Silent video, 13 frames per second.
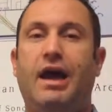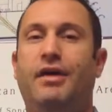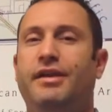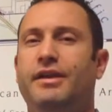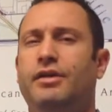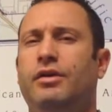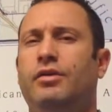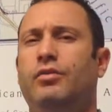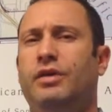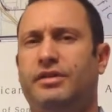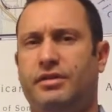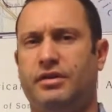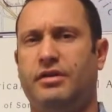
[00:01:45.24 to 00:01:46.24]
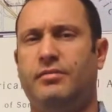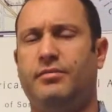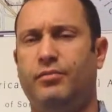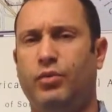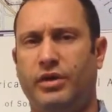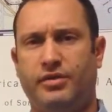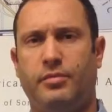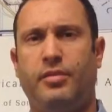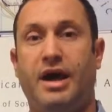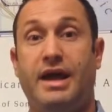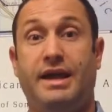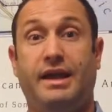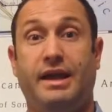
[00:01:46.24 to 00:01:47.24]
how do they know what they're
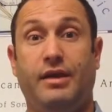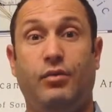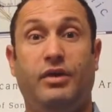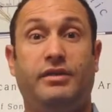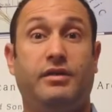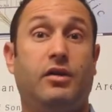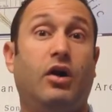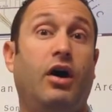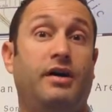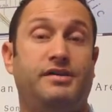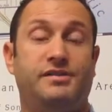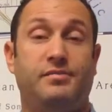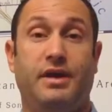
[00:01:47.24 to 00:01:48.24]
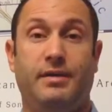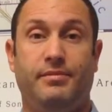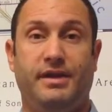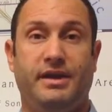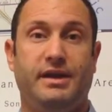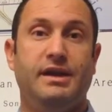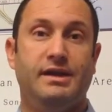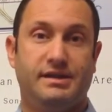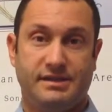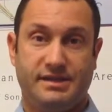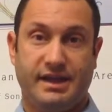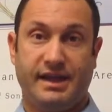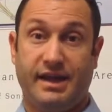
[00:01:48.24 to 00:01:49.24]
buying and what the cost might be
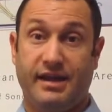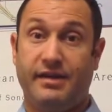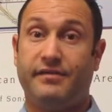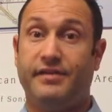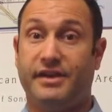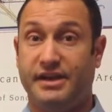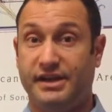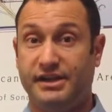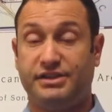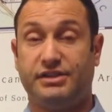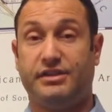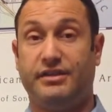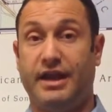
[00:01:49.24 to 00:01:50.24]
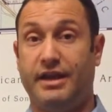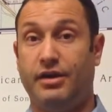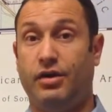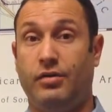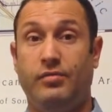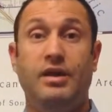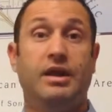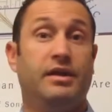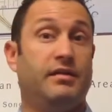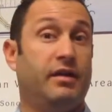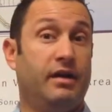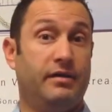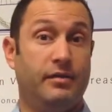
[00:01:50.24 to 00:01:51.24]
to take care of the condition of that home?
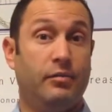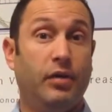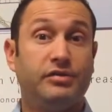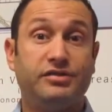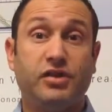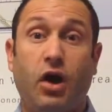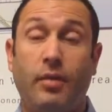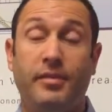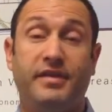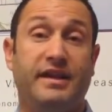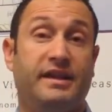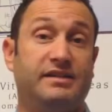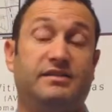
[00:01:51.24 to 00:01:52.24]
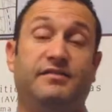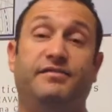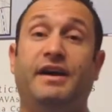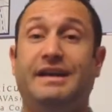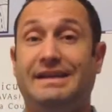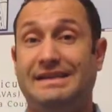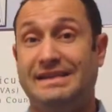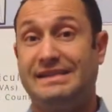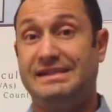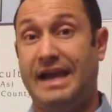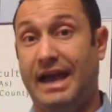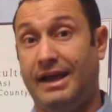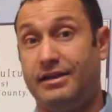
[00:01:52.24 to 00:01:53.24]
The most common thing is to find a
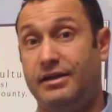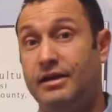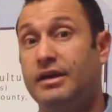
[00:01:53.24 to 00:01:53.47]
deck.